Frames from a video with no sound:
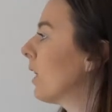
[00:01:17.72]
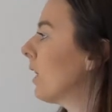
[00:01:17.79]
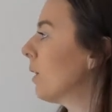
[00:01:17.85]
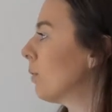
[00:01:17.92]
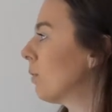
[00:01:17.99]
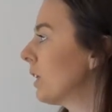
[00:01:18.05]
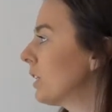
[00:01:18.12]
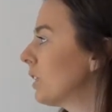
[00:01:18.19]

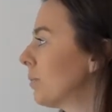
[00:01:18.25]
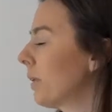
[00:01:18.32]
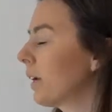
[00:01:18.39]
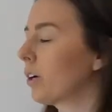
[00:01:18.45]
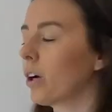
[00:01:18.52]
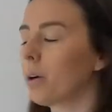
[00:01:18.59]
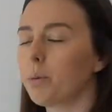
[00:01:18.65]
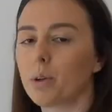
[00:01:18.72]
in which
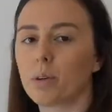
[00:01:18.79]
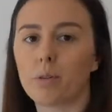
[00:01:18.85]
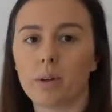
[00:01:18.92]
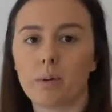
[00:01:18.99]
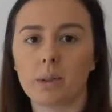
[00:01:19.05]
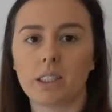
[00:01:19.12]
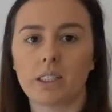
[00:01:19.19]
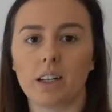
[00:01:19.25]
microbial
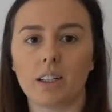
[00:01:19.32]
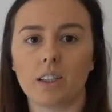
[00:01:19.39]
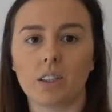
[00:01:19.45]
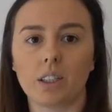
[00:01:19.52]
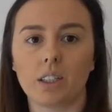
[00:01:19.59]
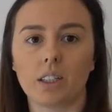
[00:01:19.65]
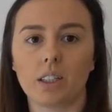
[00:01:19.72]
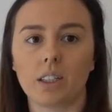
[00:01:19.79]

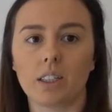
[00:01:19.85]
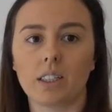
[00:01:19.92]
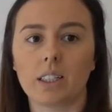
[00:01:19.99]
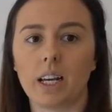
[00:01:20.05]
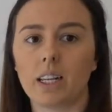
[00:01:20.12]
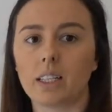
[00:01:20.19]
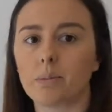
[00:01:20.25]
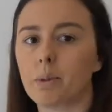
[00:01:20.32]
fermentation
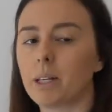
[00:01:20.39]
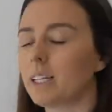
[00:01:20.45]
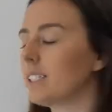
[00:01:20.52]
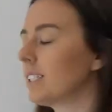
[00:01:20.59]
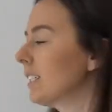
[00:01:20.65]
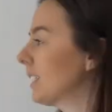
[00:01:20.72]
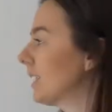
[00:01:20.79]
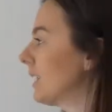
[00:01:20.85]
takes place
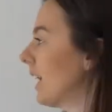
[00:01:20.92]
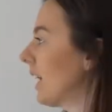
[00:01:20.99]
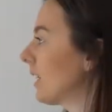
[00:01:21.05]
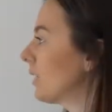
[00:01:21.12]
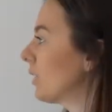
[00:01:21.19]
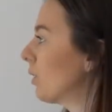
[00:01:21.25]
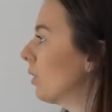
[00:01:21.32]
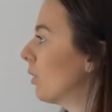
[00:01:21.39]
in
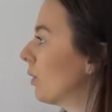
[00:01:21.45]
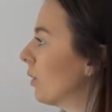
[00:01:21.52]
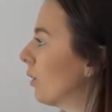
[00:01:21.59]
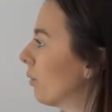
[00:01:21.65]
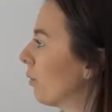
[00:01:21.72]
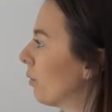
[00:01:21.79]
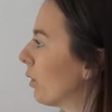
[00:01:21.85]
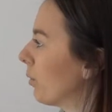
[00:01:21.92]
sacs called
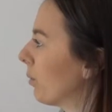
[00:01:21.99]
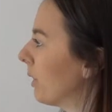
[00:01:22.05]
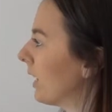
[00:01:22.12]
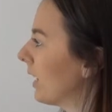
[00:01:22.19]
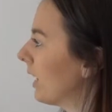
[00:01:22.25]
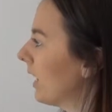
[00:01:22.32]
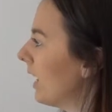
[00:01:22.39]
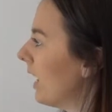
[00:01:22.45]
the
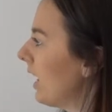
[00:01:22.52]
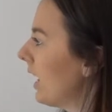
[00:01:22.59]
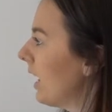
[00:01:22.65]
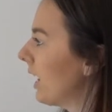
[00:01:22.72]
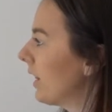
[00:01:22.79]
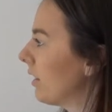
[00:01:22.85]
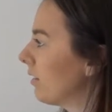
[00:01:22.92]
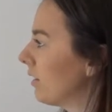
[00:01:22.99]
rumen
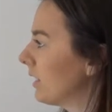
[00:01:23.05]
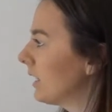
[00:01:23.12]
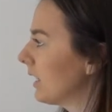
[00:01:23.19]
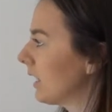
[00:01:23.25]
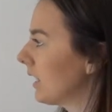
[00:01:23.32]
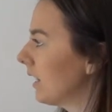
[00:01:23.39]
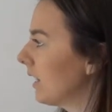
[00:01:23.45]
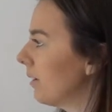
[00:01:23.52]
and the
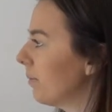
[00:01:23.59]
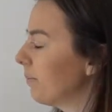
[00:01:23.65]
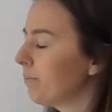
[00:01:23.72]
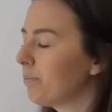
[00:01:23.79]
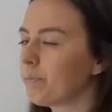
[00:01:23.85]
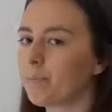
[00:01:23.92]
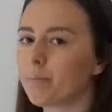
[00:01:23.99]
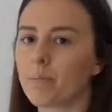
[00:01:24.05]
reticulum.
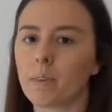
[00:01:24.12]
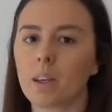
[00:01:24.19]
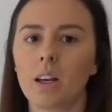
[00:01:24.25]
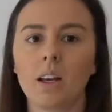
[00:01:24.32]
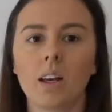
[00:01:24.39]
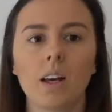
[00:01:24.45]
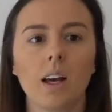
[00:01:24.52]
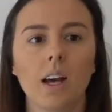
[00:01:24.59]

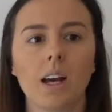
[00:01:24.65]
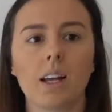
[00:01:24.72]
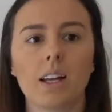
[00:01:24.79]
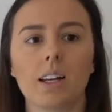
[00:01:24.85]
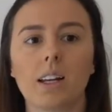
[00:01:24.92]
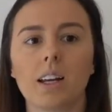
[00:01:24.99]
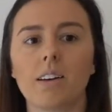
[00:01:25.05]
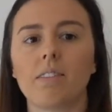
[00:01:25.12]

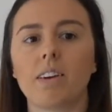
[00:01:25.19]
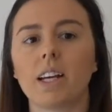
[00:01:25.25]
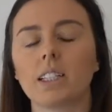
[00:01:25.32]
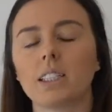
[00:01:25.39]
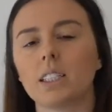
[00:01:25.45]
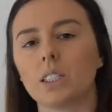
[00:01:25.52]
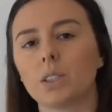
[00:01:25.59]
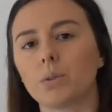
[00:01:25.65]
An
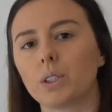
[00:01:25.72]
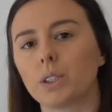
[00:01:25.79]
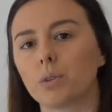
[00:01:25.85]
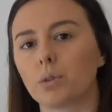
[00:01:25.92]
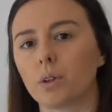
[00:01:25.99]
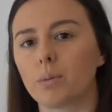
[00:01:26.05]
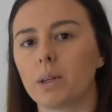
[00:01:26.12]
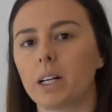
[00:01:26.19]
advantage which
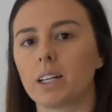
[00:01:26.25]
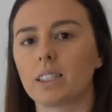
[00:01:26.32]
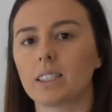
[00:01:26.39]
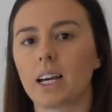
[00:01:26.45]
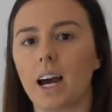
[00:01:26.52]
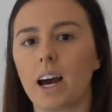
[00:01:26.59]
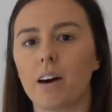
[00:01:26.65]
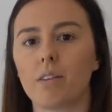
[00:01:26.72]
ruminants
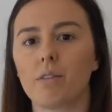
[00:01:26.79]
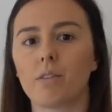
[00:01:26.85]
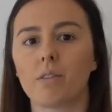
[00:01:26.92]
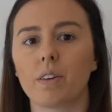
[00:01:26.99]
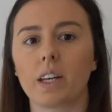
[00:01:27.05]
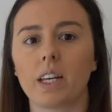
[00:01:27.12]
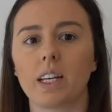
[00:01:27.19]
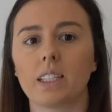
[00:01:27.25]
have
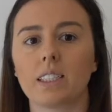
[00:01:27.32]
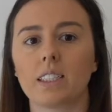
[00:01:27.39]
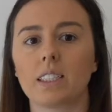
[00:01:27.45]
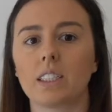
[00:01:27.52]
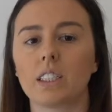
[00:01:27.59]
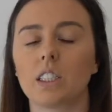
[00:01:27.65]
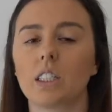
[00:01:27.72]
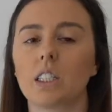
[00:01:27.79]
is
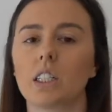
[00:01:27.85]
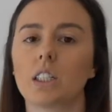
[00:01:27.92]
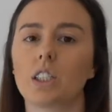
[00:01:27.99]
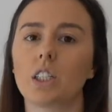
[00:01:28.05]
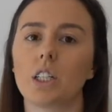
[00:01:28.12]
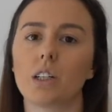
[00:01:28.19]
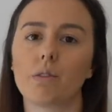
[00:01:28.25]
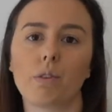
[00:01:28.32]
the
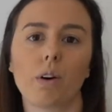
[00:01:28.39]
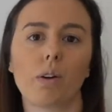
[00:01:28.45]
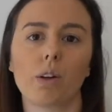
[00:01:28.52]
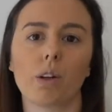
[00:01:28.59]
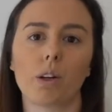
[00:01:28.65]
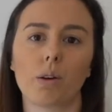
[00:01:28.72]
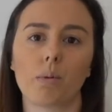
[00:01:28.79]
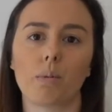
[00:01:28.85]
sheer
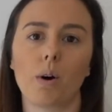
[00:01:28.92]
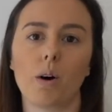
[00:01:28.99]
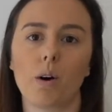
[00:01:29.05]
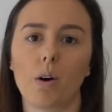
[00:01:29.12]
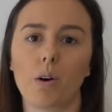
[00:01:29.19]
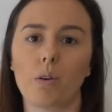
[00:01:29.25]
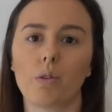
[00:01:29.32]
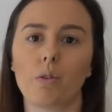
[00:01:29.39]
volume
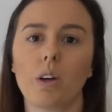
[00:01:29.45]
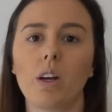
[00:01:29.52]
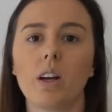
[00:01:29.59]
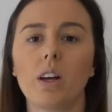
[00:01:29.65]
of